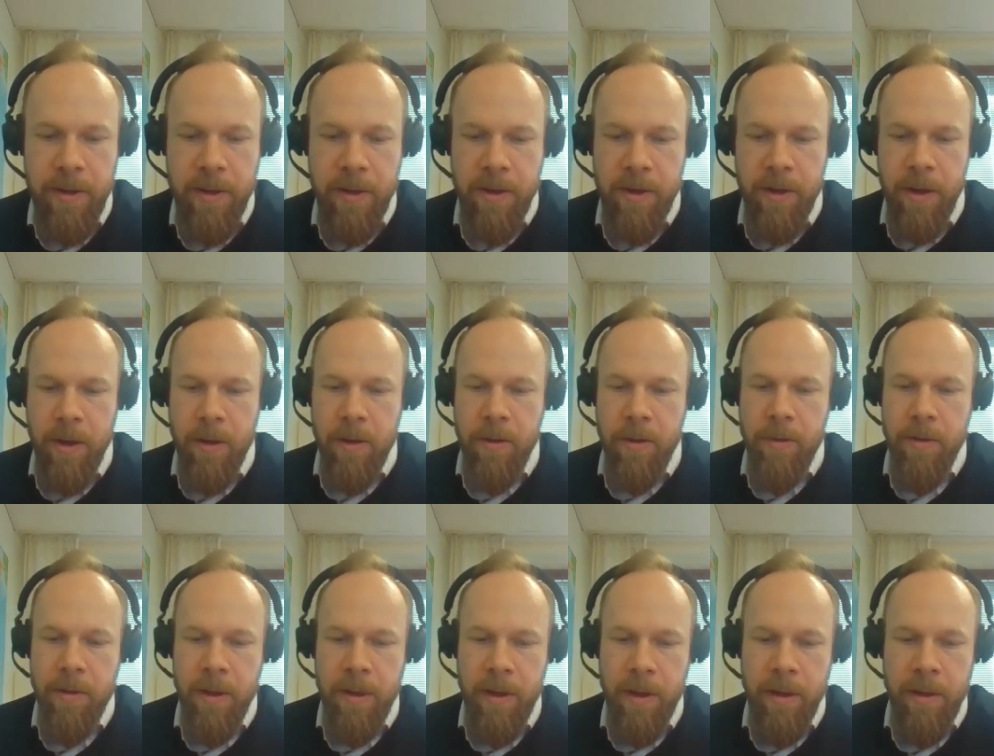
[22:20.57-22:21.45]

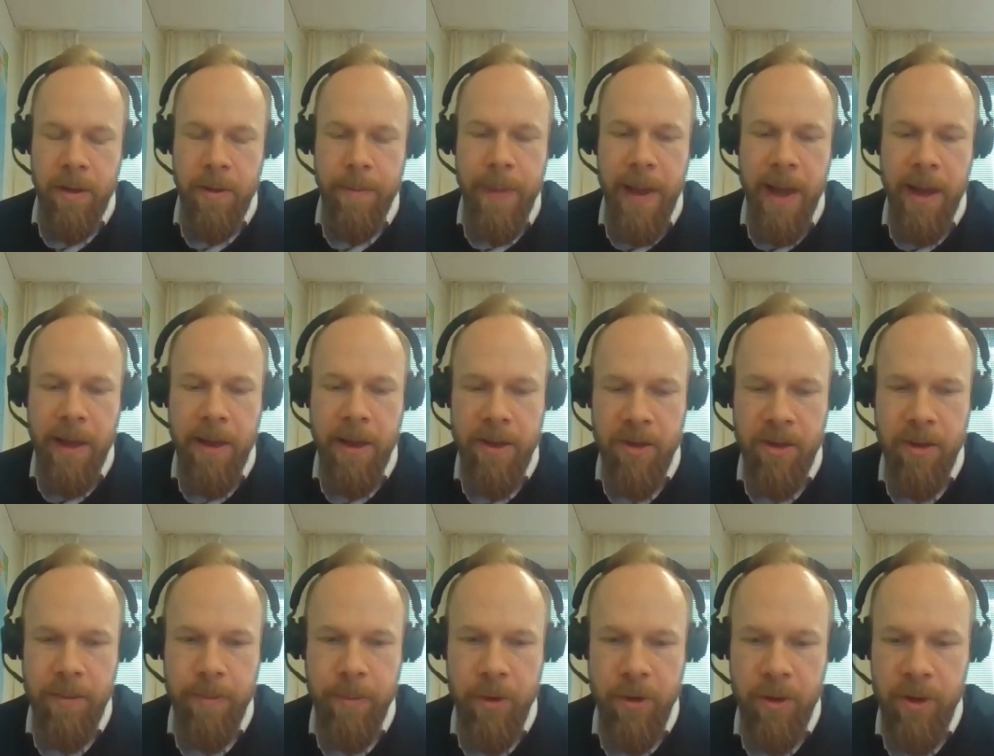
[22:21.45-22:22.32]
So the bank
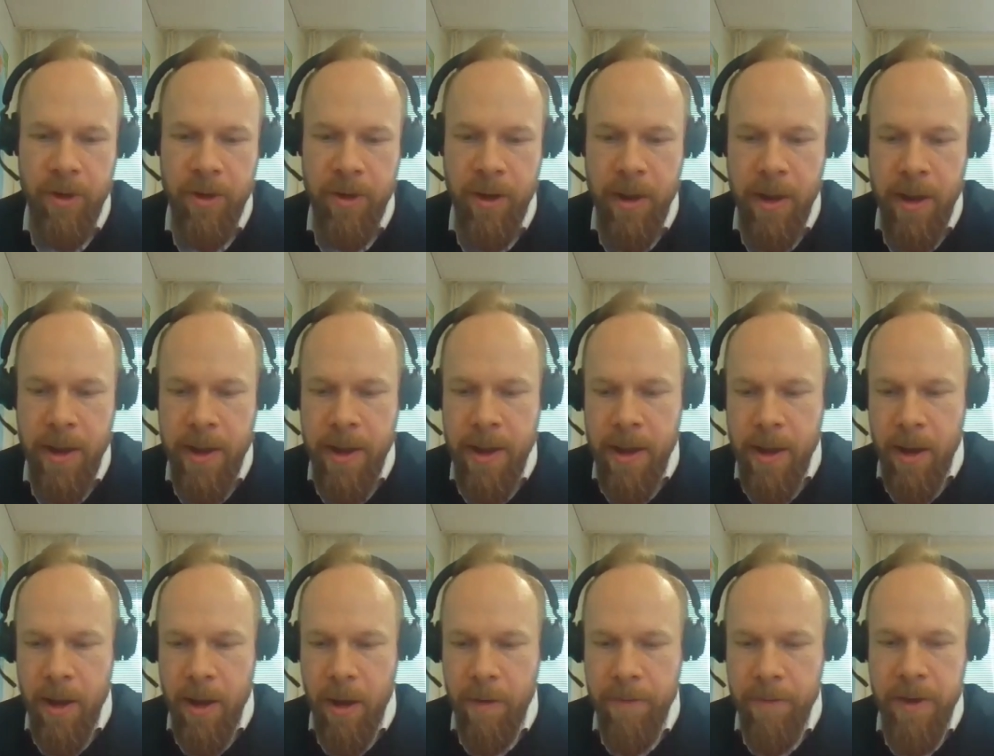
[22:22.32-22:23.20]
customers
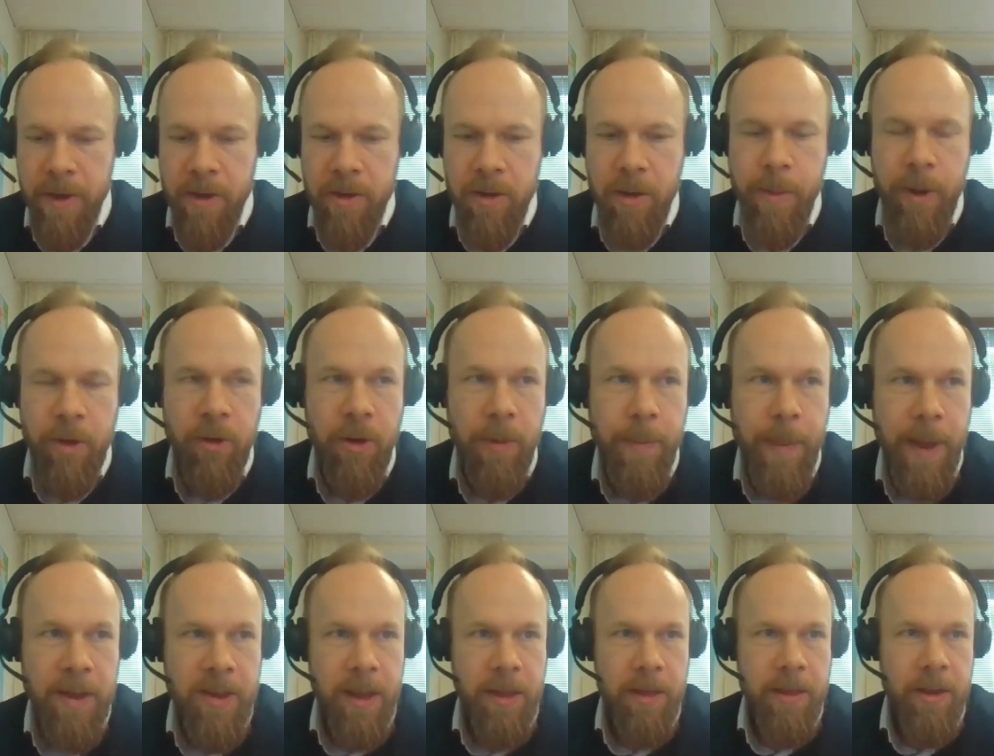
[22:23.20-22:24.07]
of these commercial
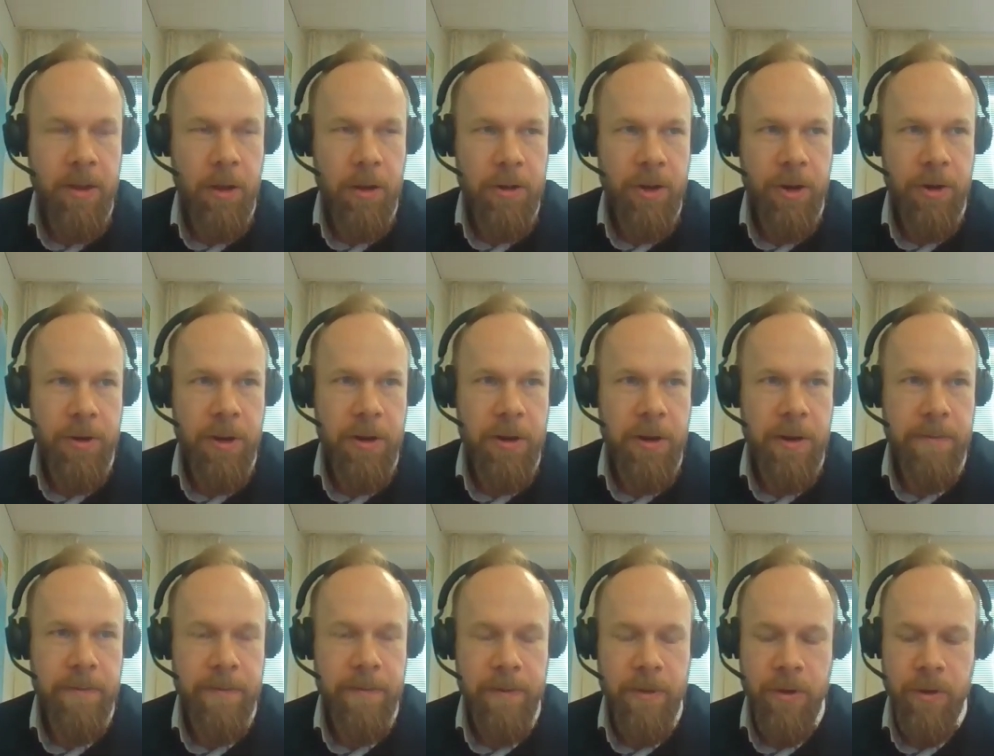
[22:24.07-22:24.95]
banks had the
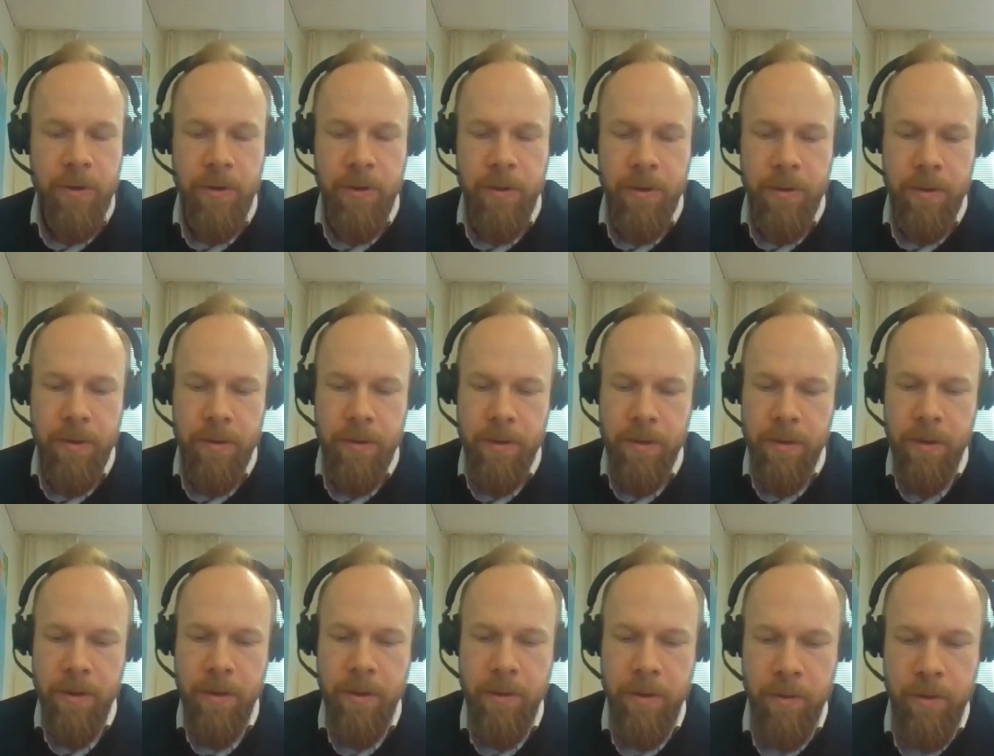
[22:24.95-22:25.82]
alternative to
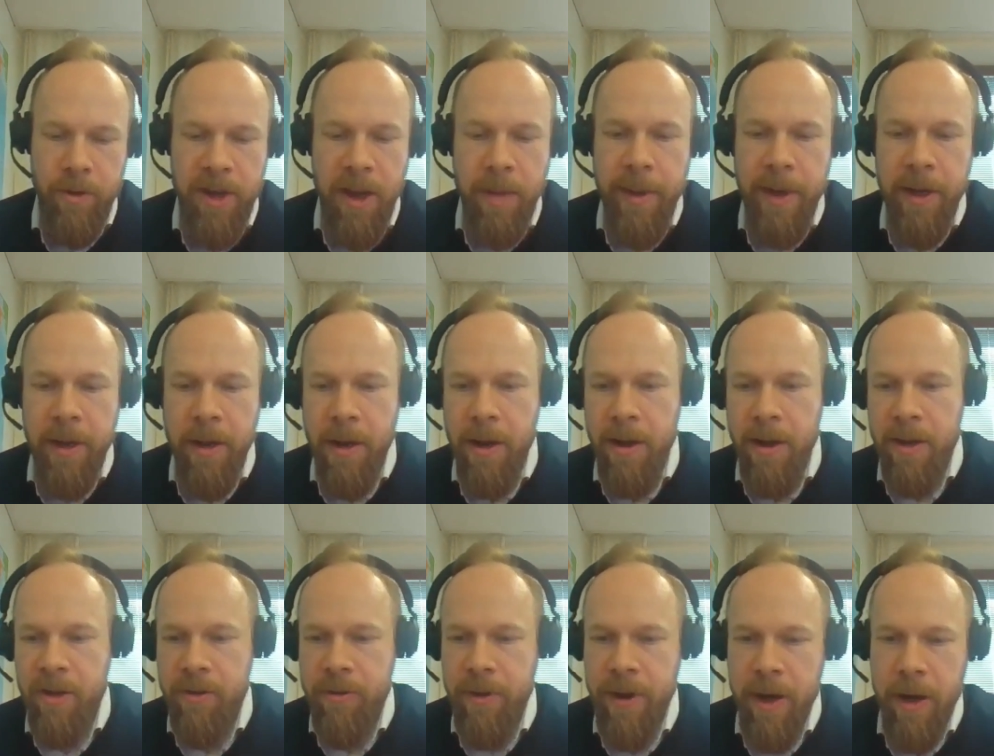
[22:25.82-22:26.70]
you know, use debit
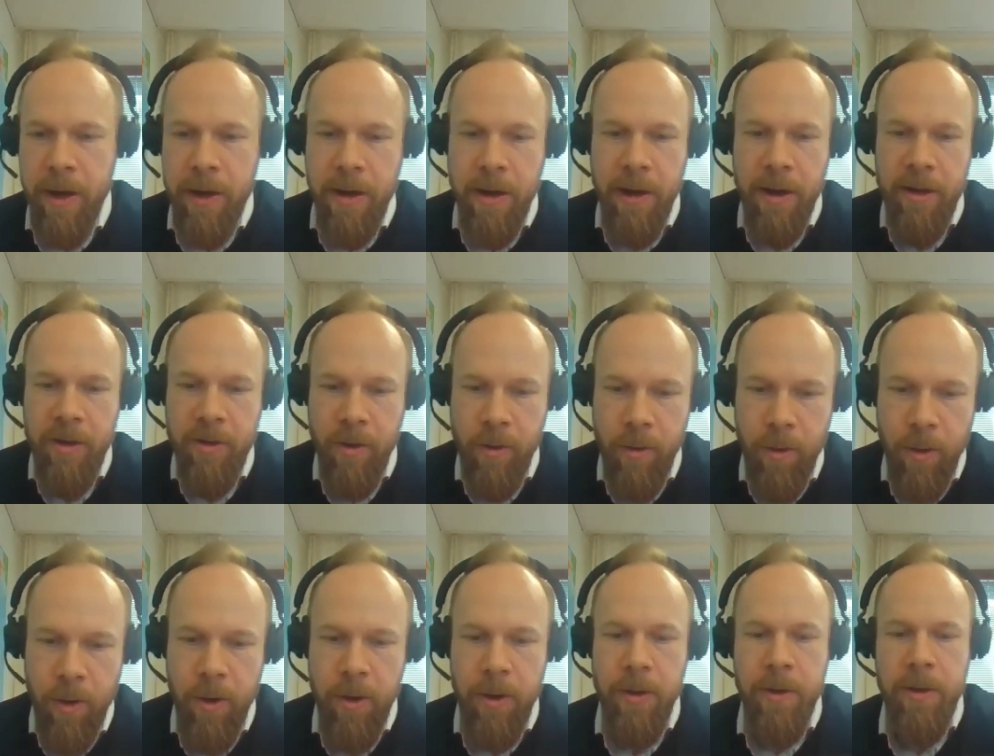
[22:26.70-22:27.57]
cards, credit cards,
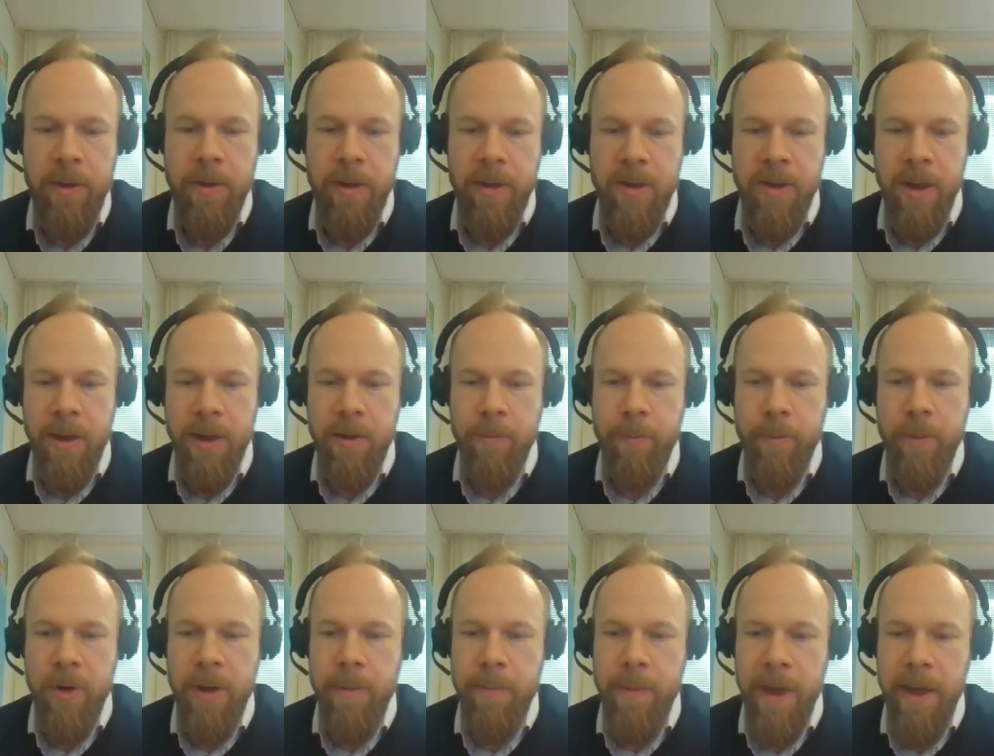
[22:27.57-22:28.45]
or this kind of
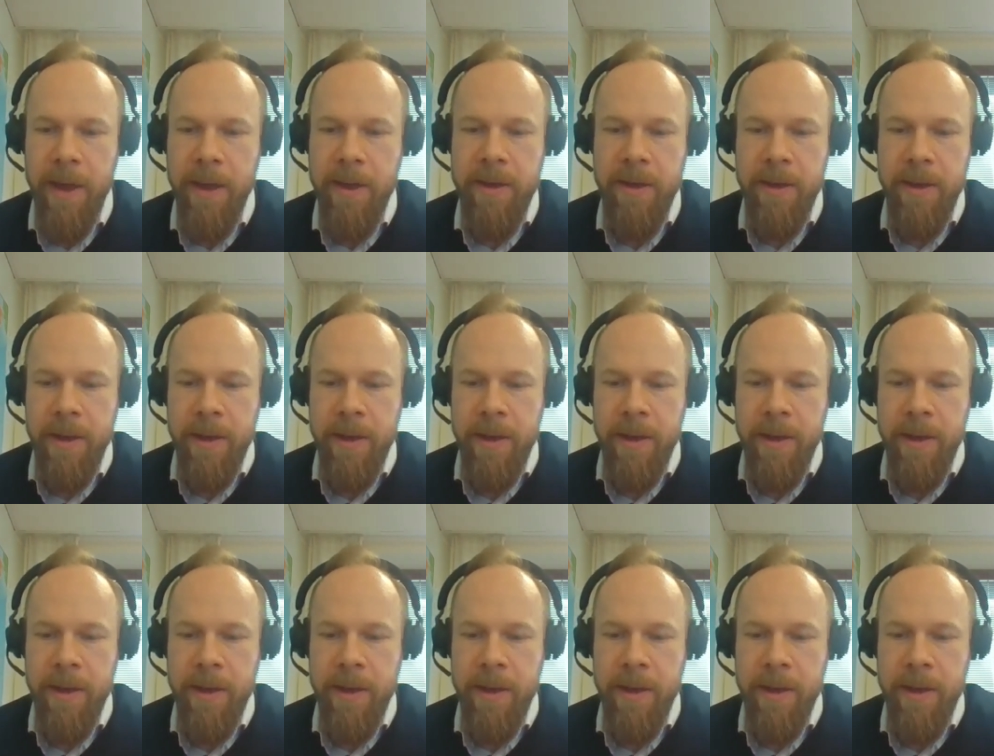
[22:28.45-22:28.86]
prepaid